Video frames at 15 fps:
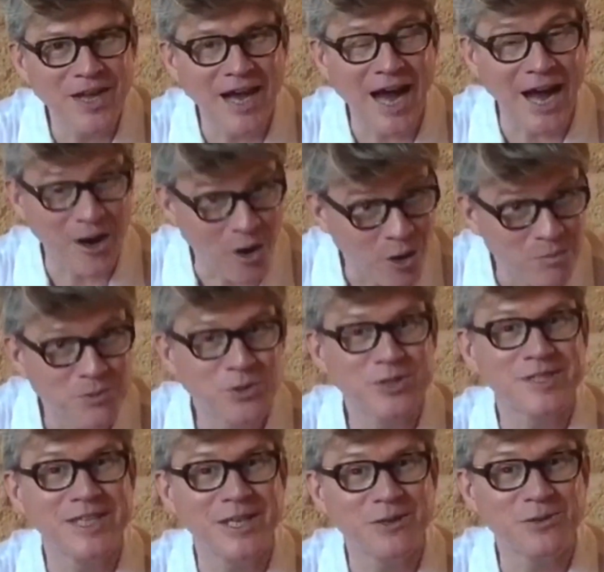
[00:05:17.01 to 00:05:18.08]
I hope to
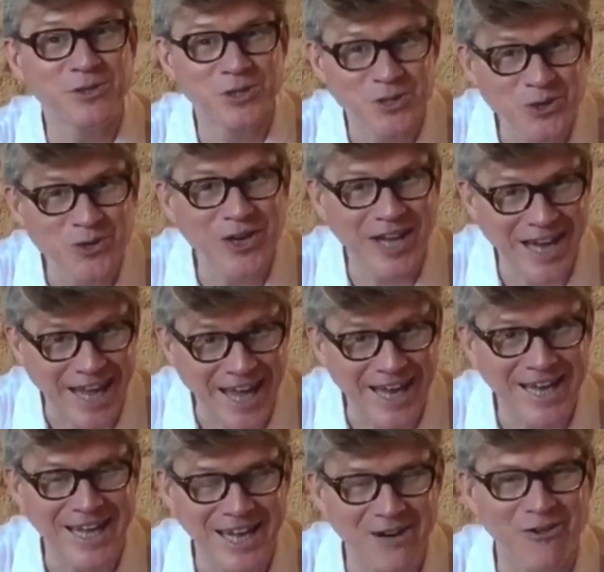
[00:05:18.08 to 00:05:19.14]
see you soon
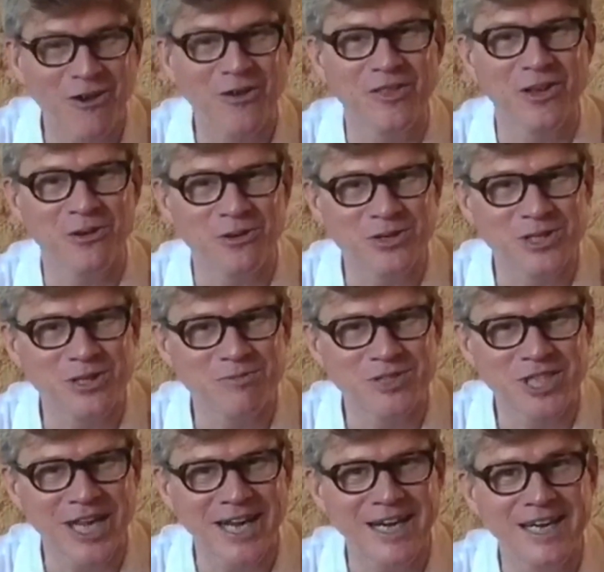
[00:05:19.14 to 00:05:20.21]
again here on the Osium
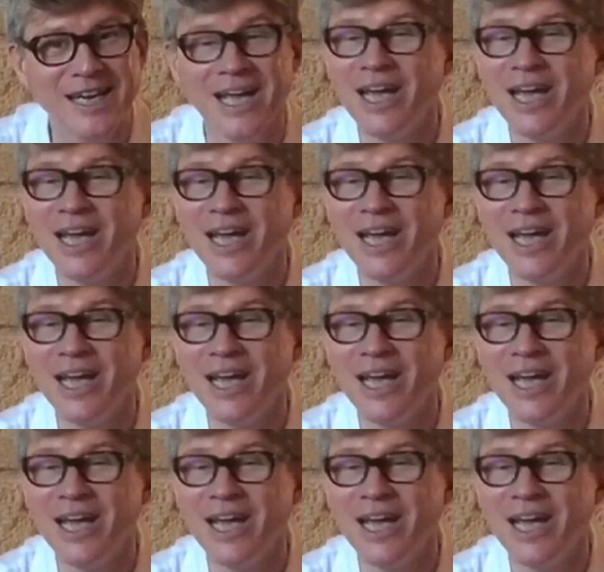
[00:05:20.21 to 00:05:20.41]
channel.